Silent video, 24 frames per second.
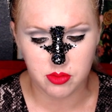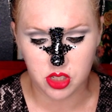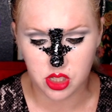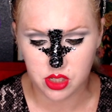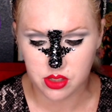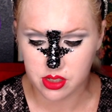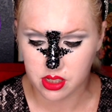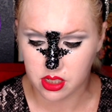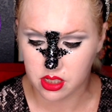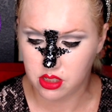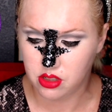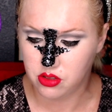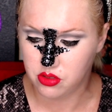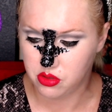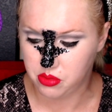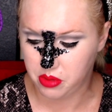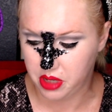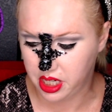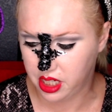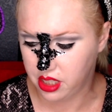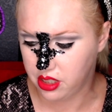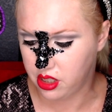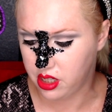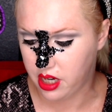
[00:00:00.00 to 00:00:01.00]
just going to use
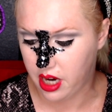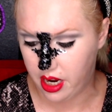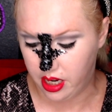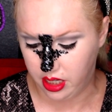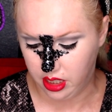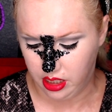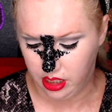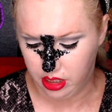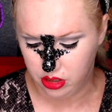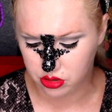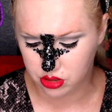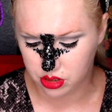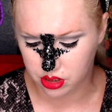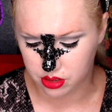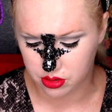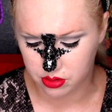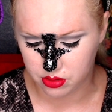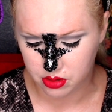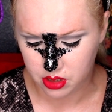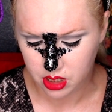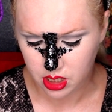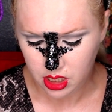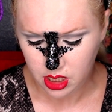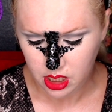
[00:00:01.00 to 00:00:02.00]
regular eyelash
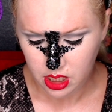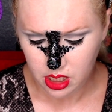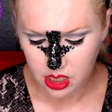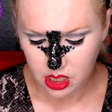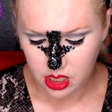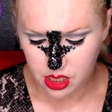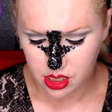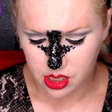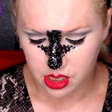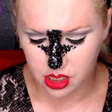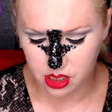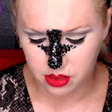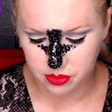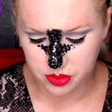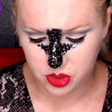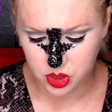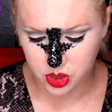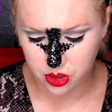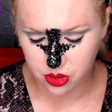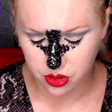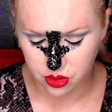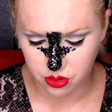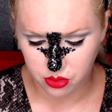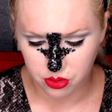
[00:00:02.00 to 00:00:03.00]
glue
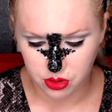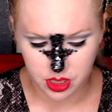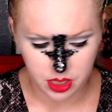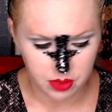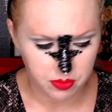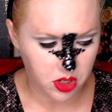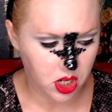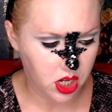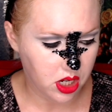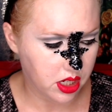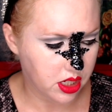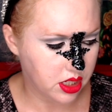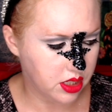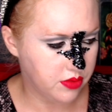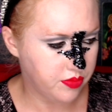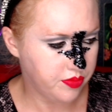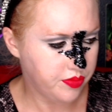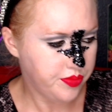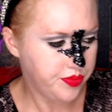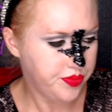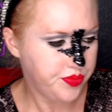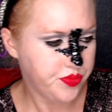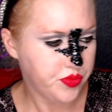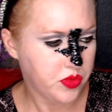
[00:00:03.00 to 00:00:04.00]
to glue them on.
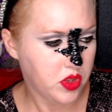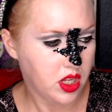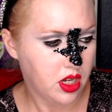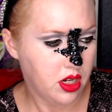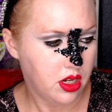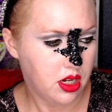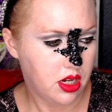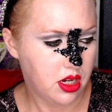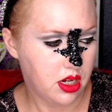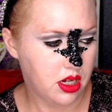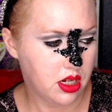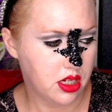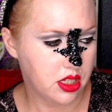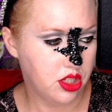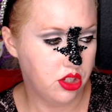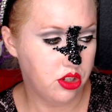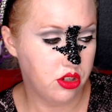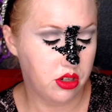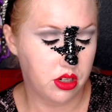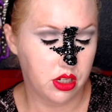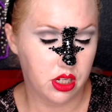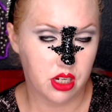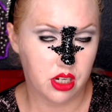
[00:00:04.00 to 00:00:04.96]
You could